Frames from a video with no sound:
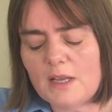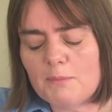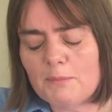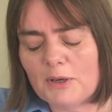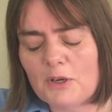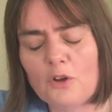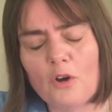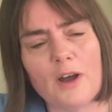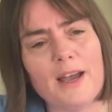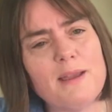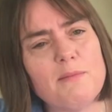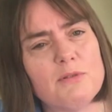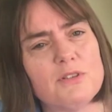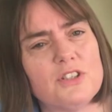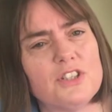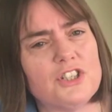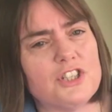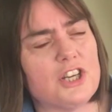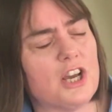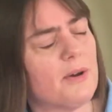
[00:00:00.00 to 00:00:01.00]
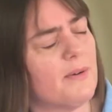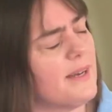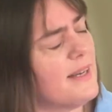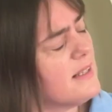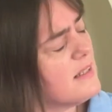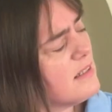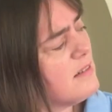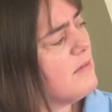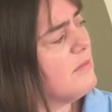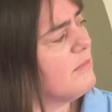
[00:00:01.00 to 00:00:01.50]
but not able to show
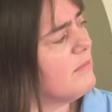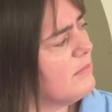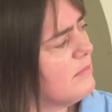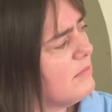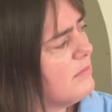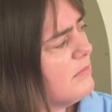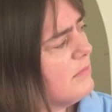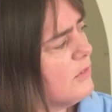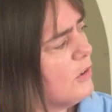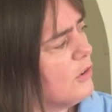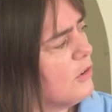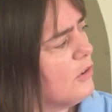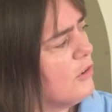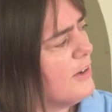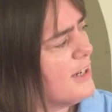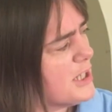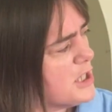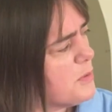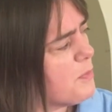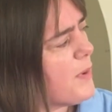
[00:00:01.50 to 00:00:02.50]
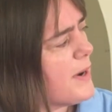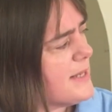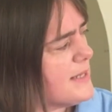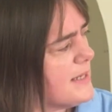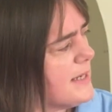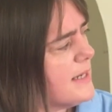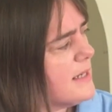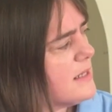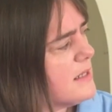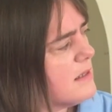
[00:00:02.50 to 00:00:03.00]
it or
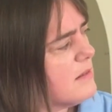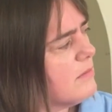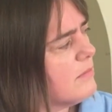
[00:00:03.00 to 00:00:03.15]
express it.